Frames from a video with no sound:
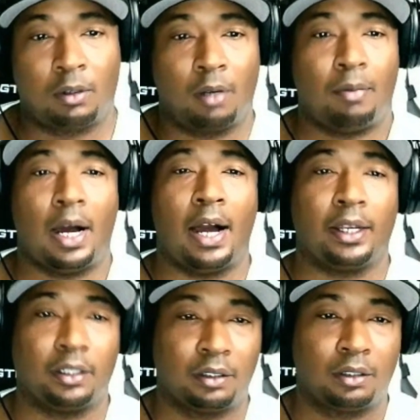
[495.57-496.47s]
goodbye.
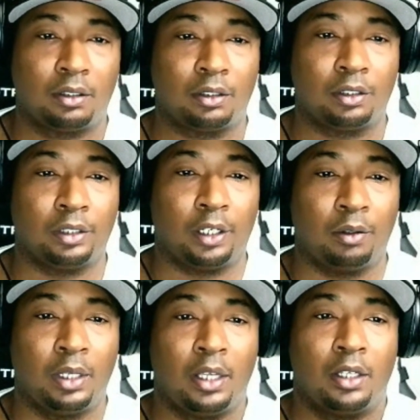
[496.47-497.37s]
You
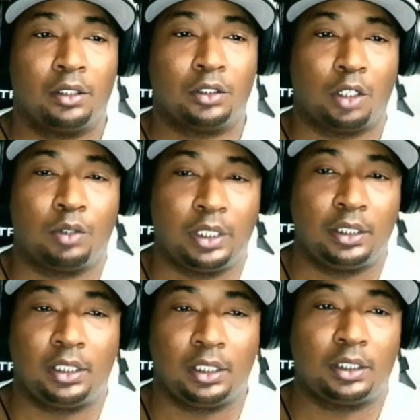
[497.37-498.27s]
know, so
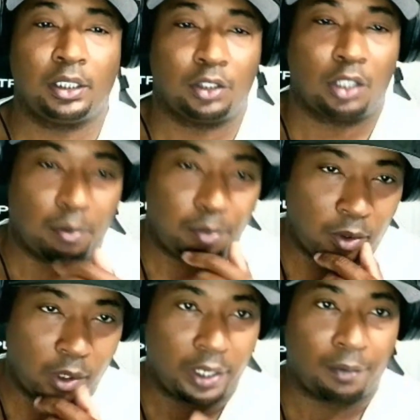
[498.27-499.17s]
these things are
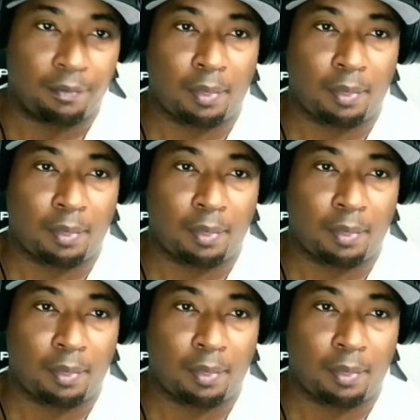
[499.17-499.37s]
important.